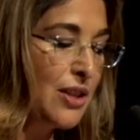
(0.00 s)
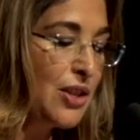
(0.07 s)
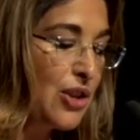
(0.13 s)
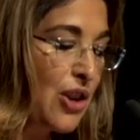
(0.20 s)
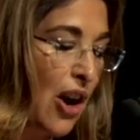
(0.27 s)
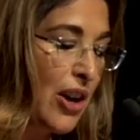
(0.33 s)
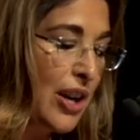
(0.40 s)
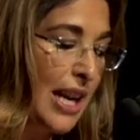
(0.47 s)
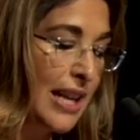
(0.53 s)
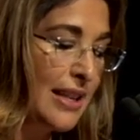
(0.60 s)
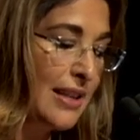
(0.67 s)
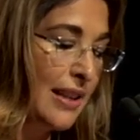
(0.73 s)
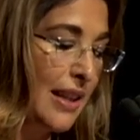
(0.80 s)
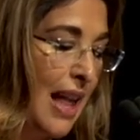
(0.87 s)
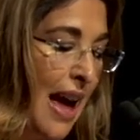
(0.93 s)
start
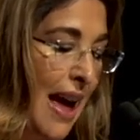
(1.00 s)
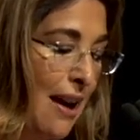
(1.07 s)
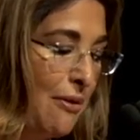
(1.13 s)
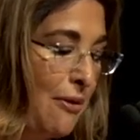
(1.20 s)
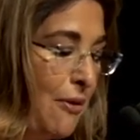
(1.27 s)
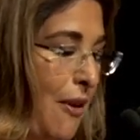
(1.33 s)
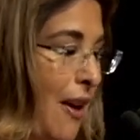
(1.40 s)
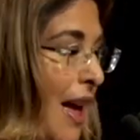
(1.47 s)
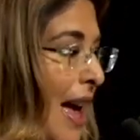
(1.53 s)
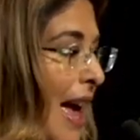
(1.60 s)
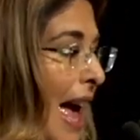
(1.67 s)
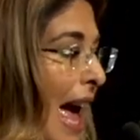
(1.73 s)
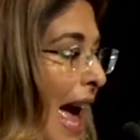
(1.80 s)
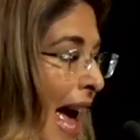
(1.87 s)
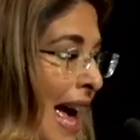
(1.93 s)
its life
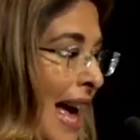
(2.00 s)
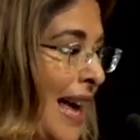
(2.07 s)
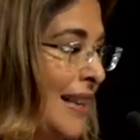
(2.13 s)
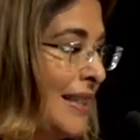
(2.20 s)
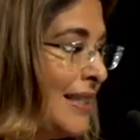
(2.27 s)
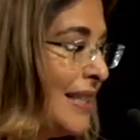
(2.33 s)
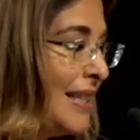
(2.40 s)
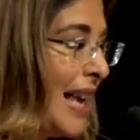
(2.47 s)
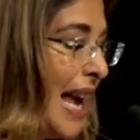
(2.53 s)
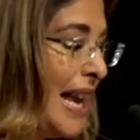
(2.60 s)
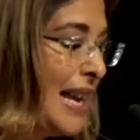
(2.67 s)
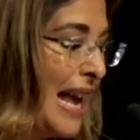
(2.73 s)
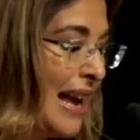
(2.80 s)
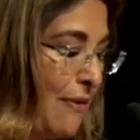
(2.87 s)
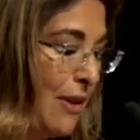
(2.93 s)
as a
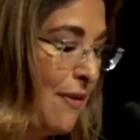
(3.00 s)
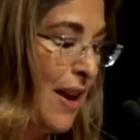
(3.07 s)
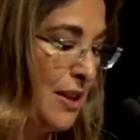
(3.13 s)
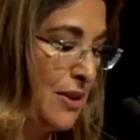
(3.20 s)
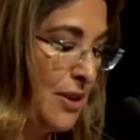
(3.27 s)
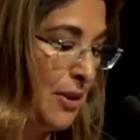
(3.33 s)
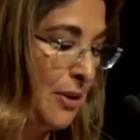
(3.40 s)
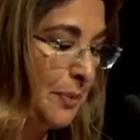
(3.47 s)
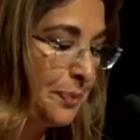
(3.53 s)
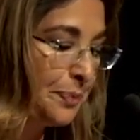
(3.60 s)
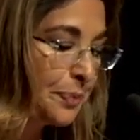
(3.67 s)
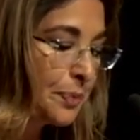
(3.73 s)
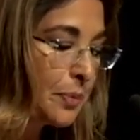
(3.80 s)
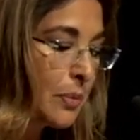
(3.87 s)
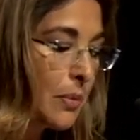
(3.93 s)
Navy vessel,
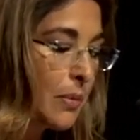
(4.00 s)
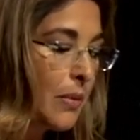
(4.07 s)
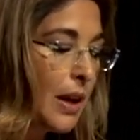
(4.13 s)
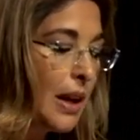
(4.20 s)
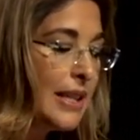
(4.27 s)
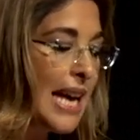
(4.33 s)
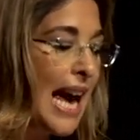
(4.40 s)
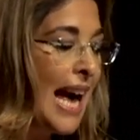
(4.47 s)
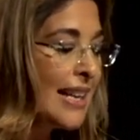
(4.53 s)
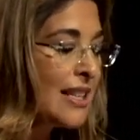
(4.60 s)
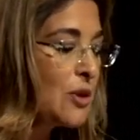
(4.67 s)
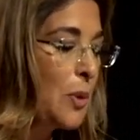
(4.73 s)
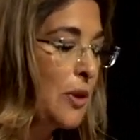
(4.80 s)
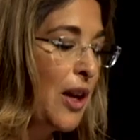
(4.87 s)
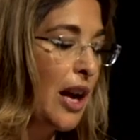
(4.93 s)

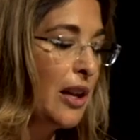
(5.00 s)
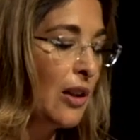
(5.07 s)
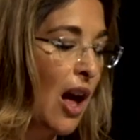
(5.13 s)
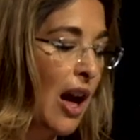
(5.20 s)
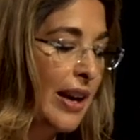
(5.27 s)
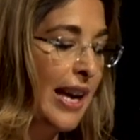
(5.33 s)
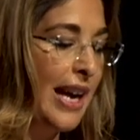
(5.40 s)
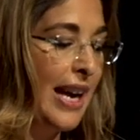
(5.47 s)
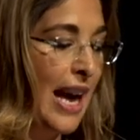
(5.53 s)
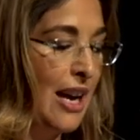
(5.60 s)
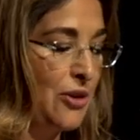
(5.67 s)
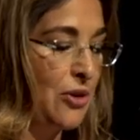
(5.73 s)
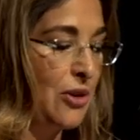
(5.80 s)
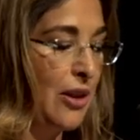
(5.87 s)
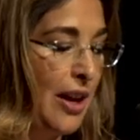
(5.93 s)
tasked with unlocking
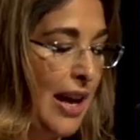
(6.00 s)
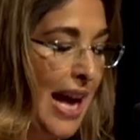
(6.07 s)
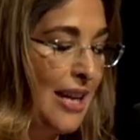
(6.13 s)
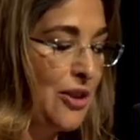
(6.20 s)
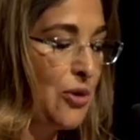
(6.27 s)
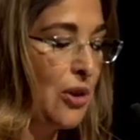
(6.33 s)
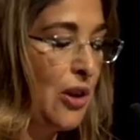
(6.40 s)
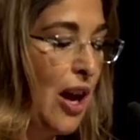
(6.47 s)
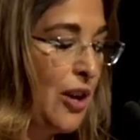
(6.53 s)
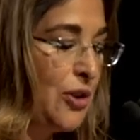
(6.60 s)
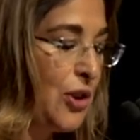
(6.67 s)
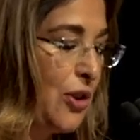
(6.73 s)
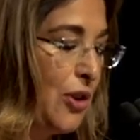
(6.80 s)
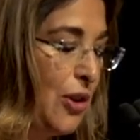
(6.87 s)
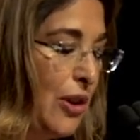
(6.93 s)

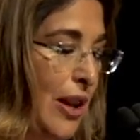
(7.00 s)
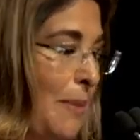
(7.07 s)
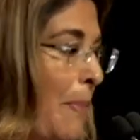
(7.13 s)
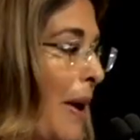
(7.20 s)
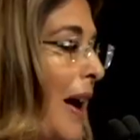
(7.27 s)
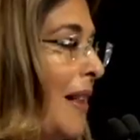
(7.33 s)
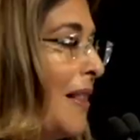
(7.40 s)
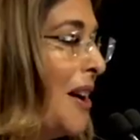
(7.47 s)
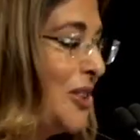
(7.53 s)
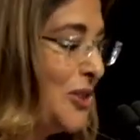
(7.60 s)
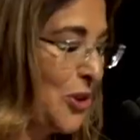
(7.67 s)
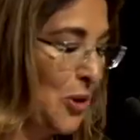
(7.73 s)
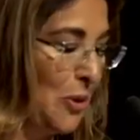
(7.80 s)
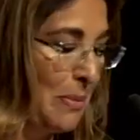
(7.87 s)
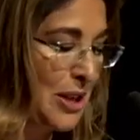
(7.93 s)
astrological and
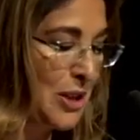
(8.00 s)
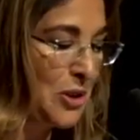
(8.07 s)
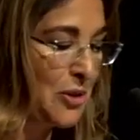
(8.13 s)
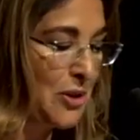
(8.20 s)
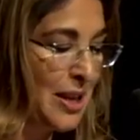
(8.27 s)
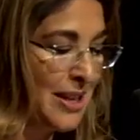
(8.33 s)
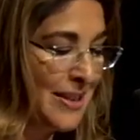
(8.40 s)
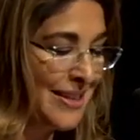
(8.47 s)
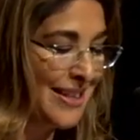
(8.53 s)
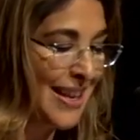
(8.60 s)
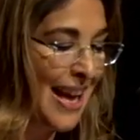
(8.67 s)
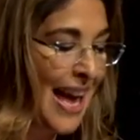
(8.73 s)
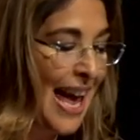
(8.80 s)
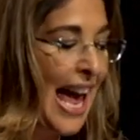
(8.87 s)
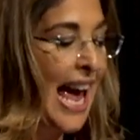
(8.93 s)
biological mysteries,
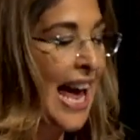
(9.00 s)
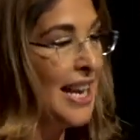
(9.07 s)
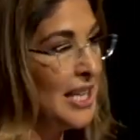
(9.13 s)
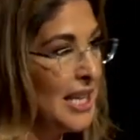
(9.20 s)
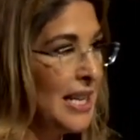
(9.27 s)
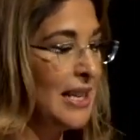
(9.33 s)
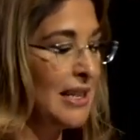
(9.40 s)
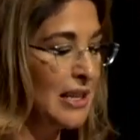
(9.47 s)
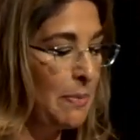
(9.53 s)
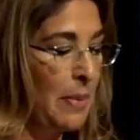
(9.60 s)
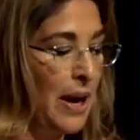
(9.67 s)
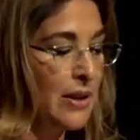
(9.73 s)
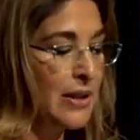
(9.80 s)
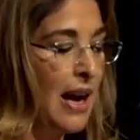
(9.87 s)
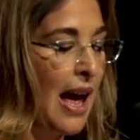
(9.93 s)
and in its
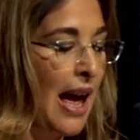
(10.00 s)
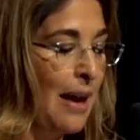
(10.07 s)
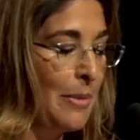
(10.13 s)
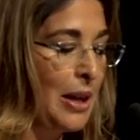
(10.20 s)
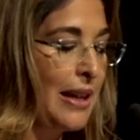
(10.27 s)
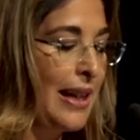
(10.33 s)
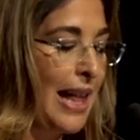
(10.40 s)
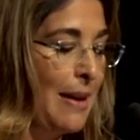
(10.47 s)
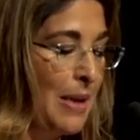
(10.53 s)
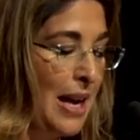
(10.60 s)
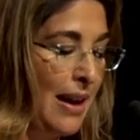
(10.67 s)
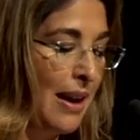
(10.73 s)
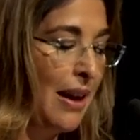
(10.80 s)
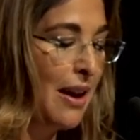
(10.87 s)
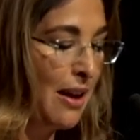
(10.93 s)
spare time
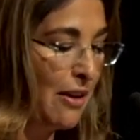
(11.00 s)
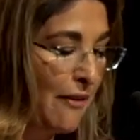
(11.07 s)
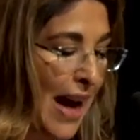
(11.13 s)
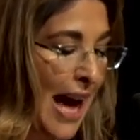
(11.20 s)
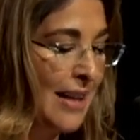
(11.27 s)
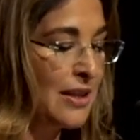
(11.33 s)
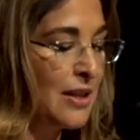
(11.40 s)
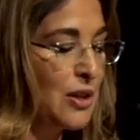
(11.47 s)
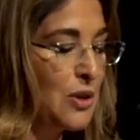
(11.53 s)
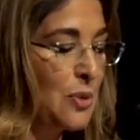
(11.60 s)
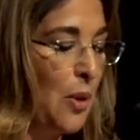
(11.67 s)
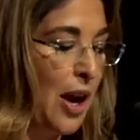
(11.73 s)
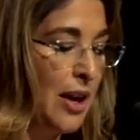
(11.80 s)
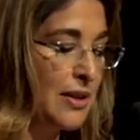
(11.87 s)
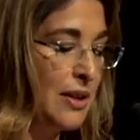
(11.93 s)
claiming vast
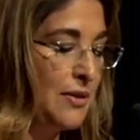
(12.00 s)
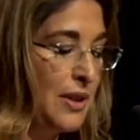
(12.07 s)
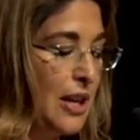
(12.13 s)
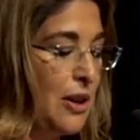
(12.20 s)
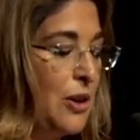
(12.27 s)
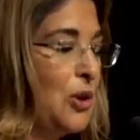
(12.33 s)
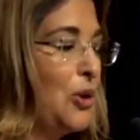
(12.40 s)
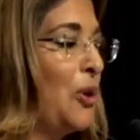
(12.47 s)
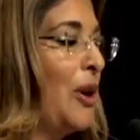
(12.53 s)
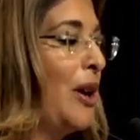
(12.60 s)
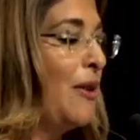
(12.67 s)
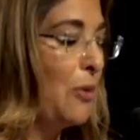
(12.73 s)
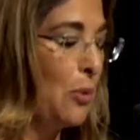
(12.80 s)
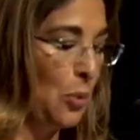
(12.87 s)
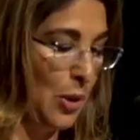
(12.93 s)
swaths of
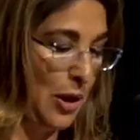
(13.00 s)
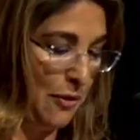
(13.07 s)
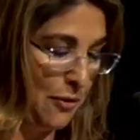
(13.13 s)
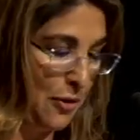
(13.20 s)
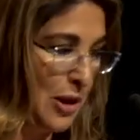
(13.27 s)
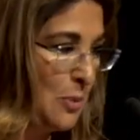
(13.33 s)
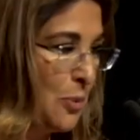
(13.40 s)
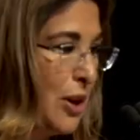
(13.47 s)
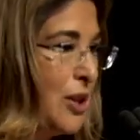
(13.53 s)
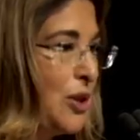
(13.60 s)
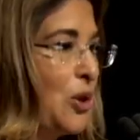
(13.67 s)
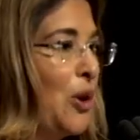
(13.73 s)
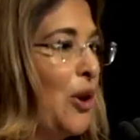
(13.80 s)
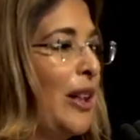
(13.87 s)
territory for the British